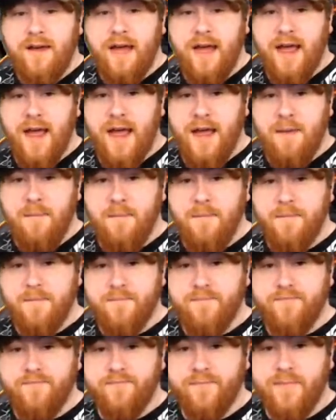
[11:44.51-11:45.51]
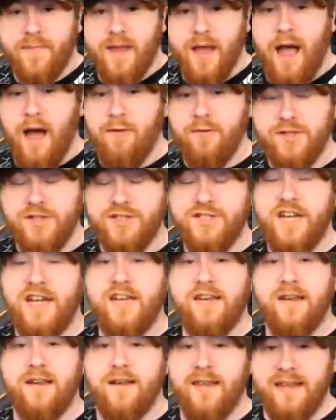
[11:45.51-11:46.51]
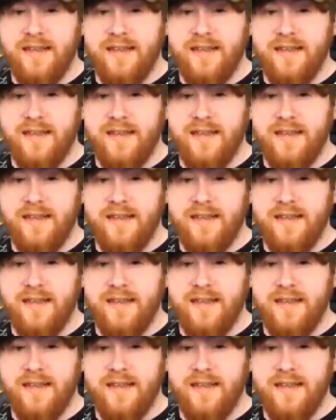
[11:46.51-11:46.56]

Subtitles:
I was genuinely